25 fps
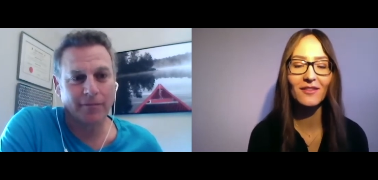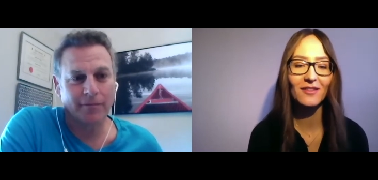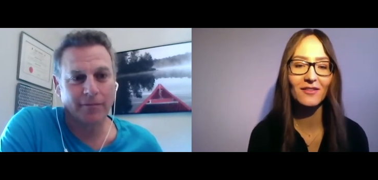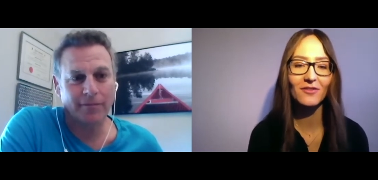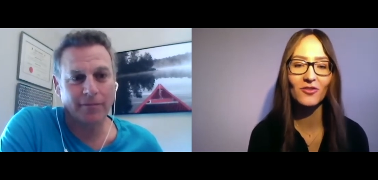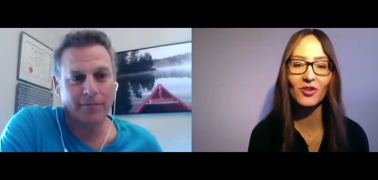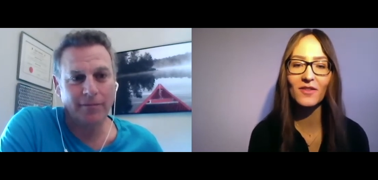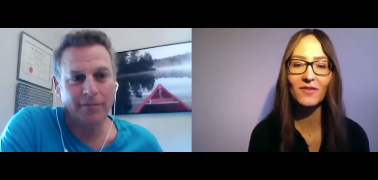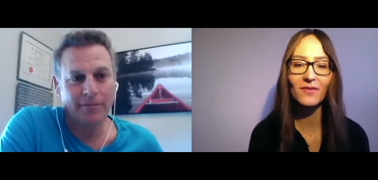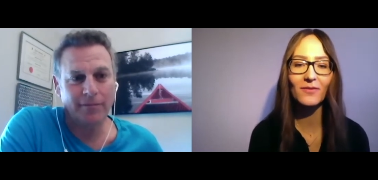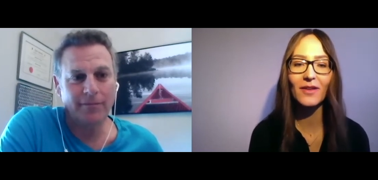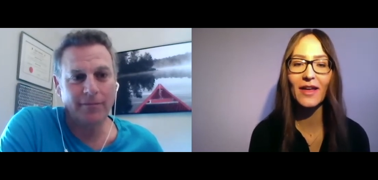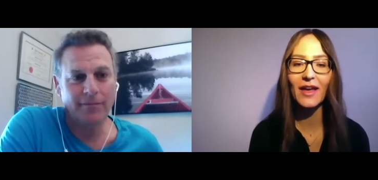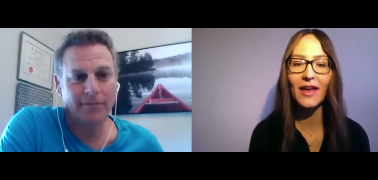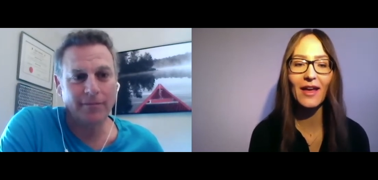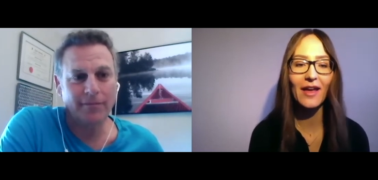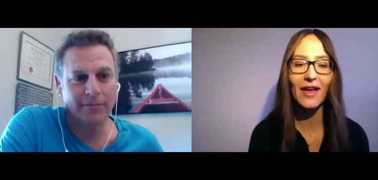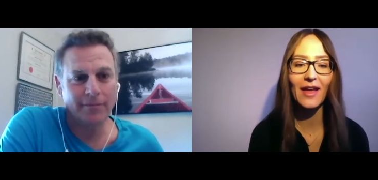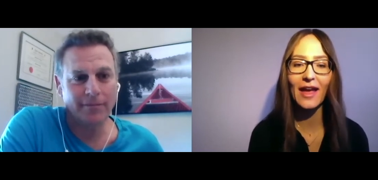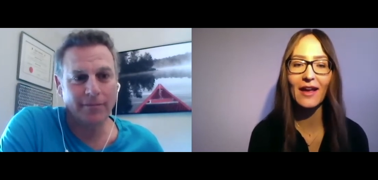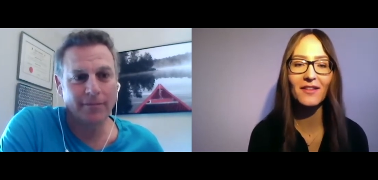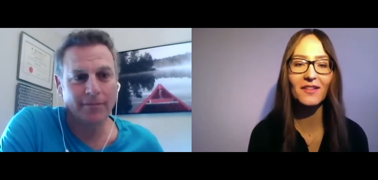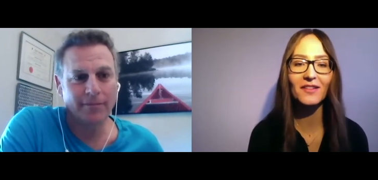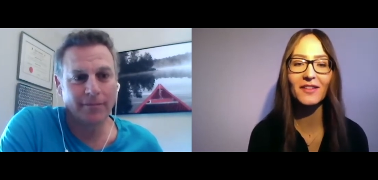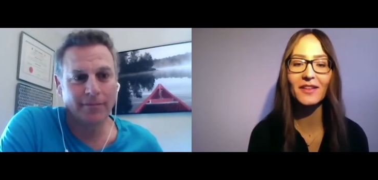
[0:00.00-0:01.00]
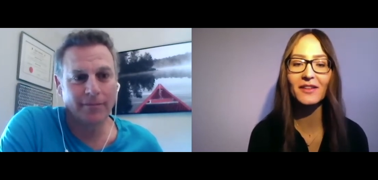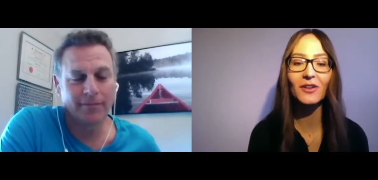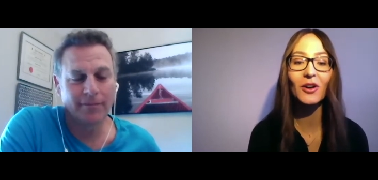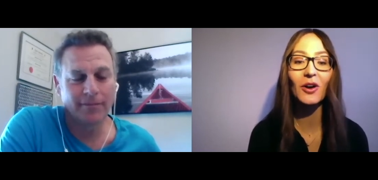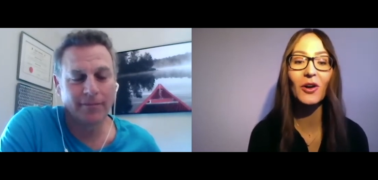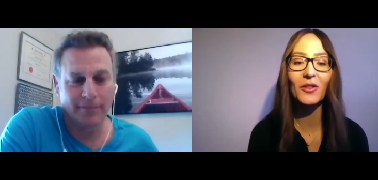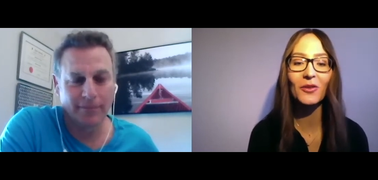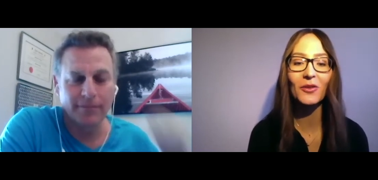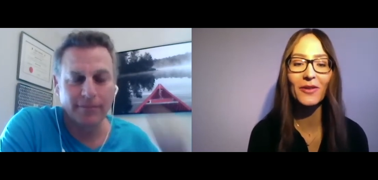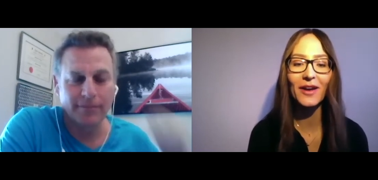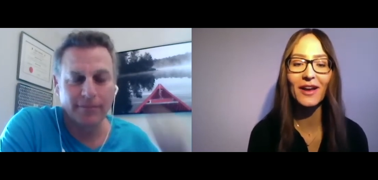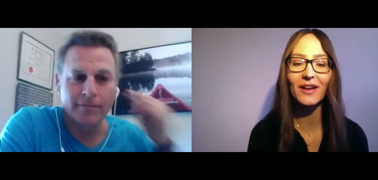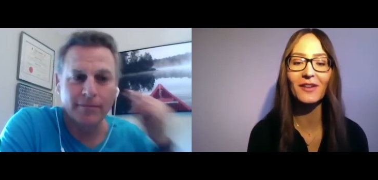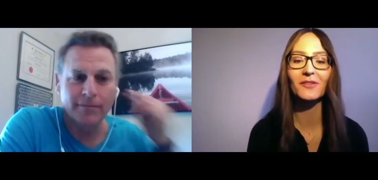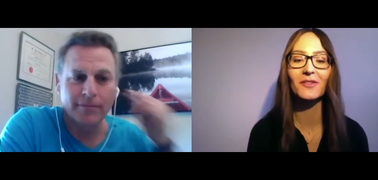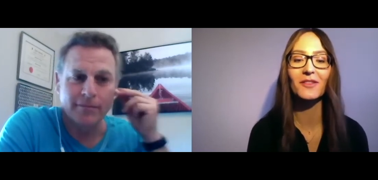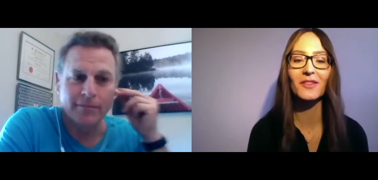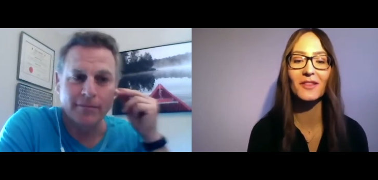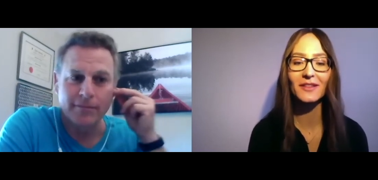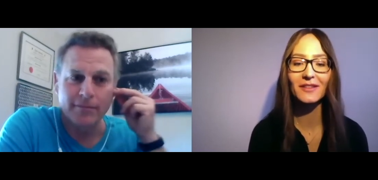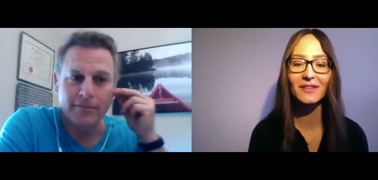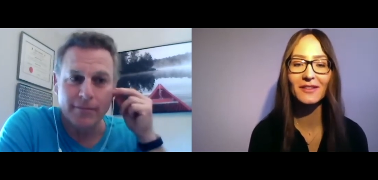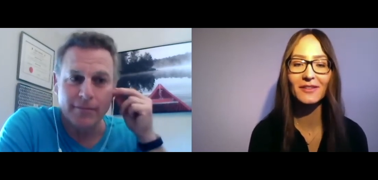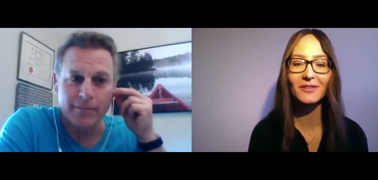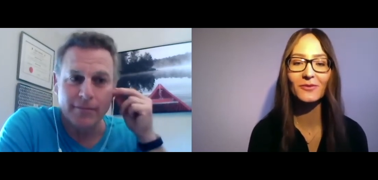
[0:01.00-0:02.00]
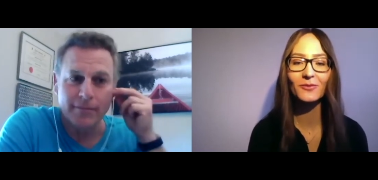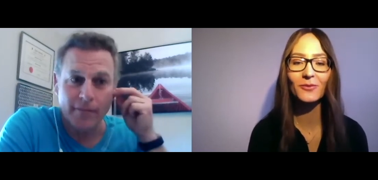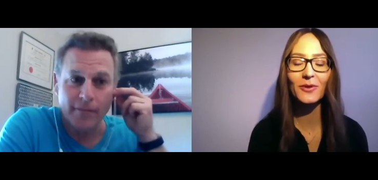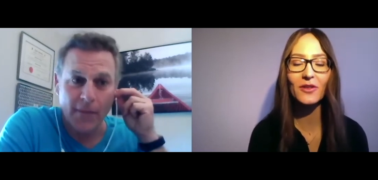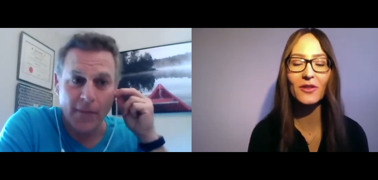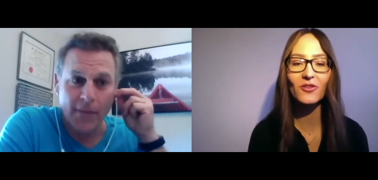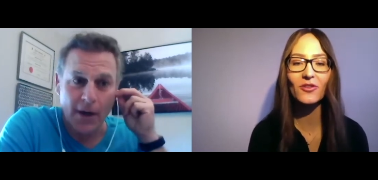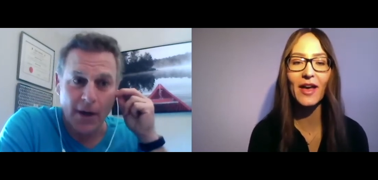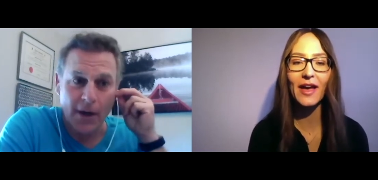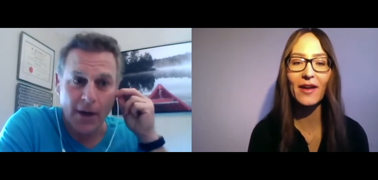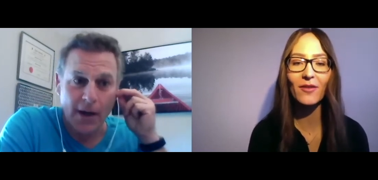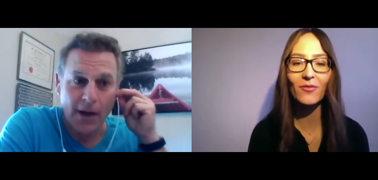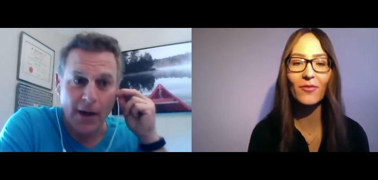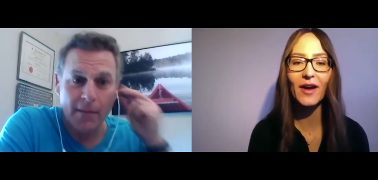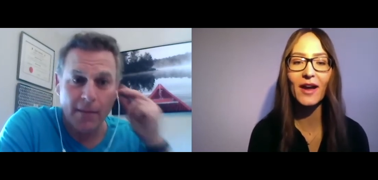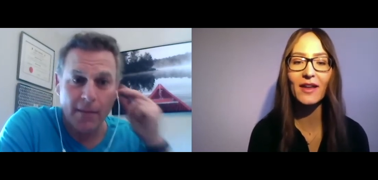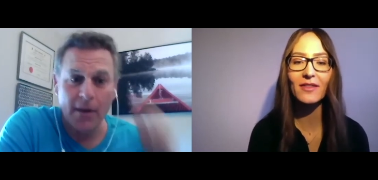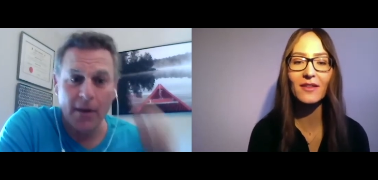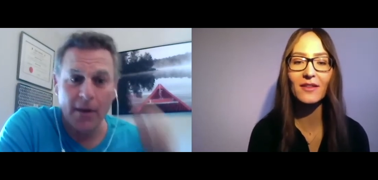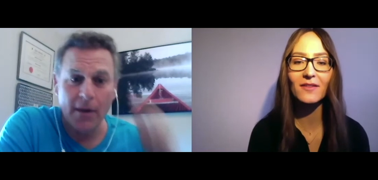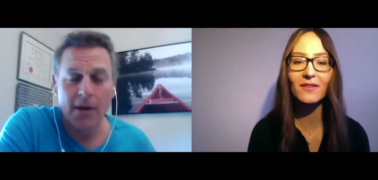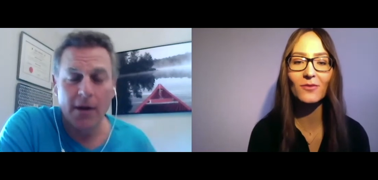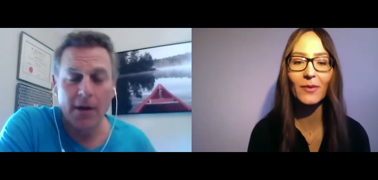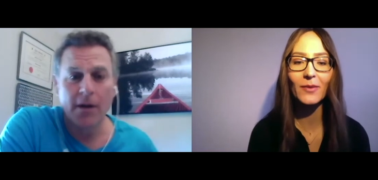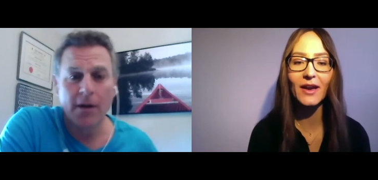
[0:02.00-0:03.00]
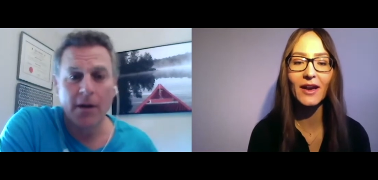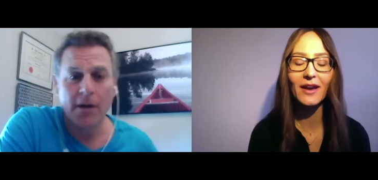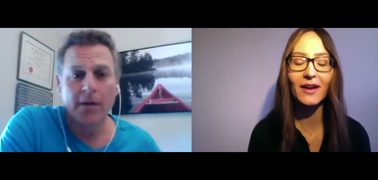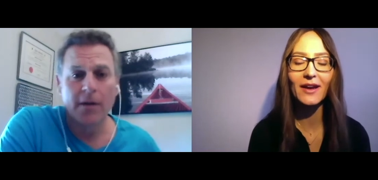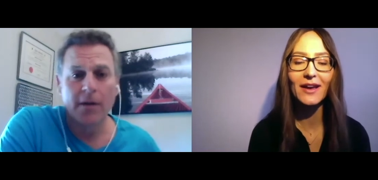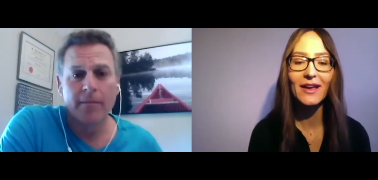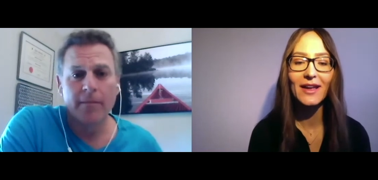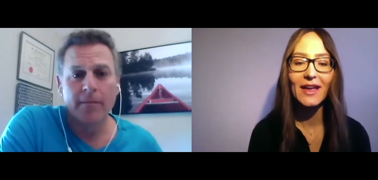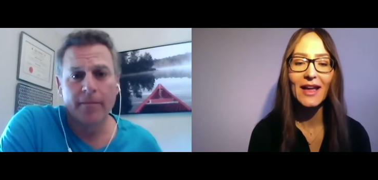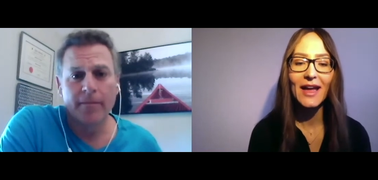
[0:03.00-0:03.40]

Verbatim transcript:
Speaker 1: just excellent all around, which I find is rare.